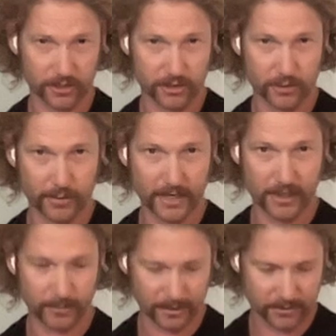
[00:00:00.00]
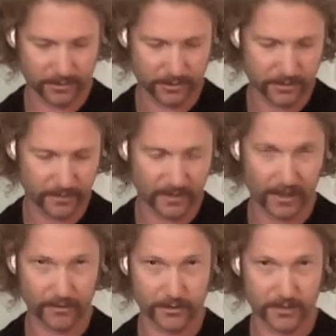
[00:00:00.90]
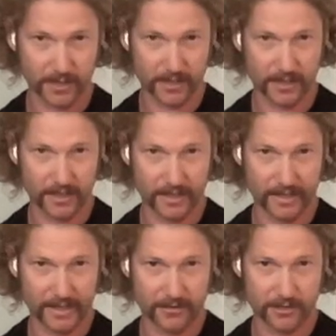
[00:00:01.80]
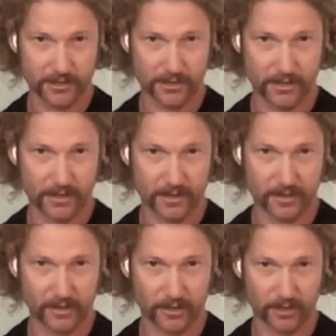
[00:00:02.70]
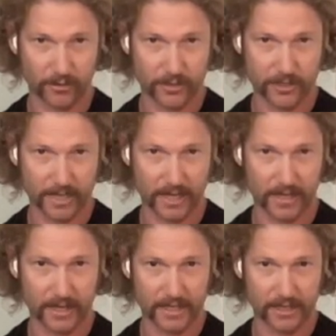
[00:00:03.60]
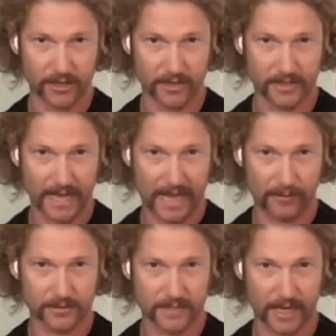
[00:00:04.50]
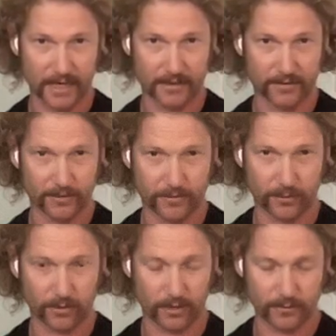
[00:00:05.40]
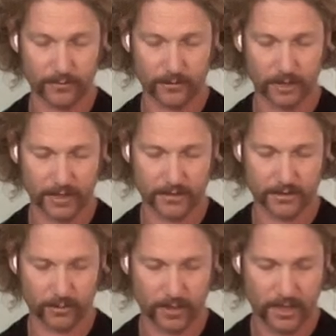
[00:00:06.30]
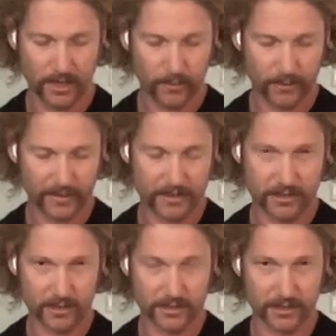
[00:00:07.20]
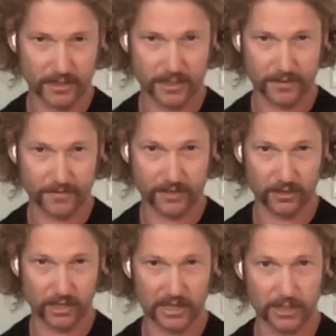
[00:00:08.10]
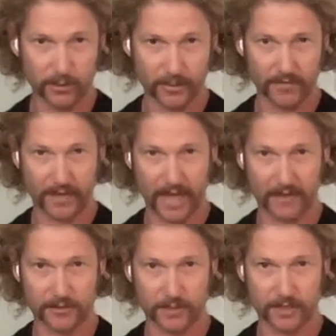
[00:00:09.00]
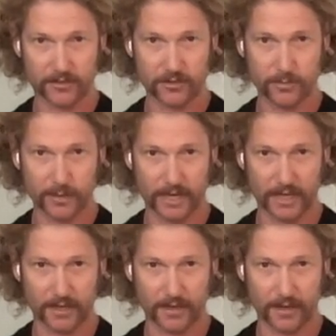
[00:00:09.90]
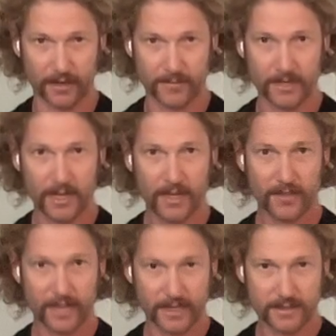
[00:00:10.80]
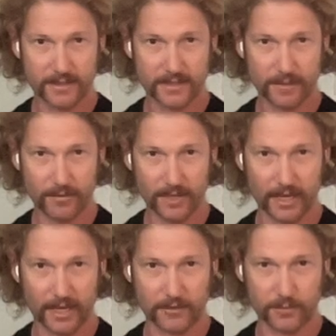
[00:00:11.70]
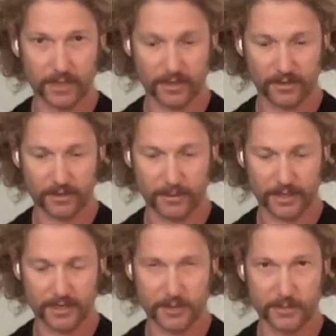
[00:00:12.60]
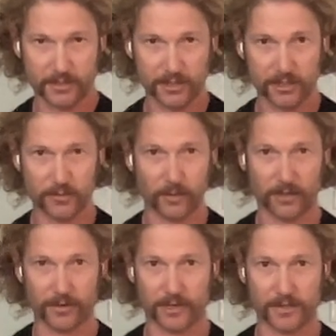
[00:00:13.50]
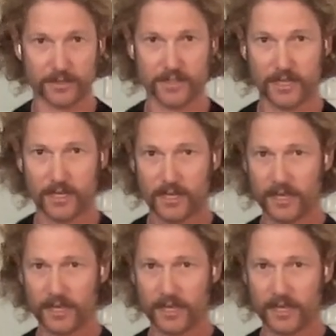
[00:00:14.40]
are the supinator muscles, and those are going to insert or originate here on the outside of the forearm. Okay, so we may start to feel a little bit of that as we supinate into there. Then it's the same thing as we come into this position, whether it's